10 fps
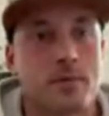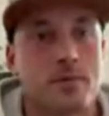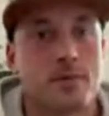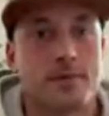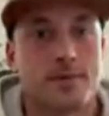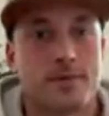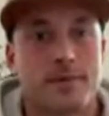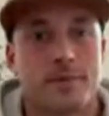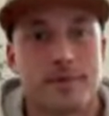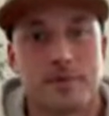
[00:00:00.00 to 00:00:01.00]

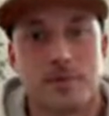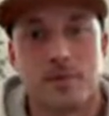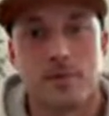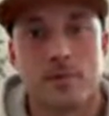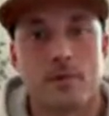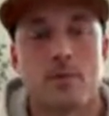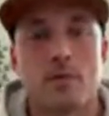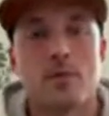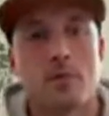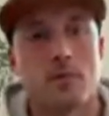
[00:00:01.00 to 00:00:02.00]

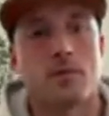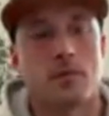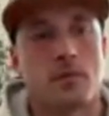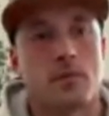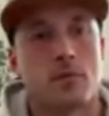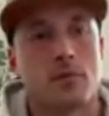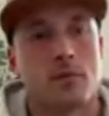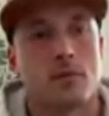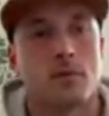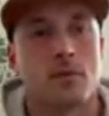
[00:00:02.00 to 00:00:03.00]

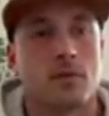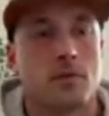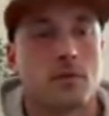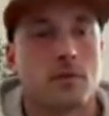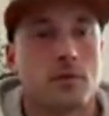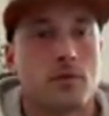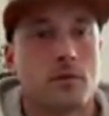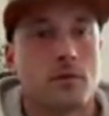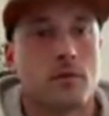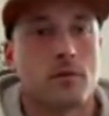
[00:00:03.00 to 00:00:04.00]

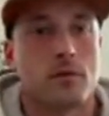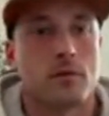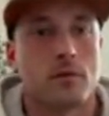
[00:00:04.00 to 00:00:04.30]
The person shown says nothing.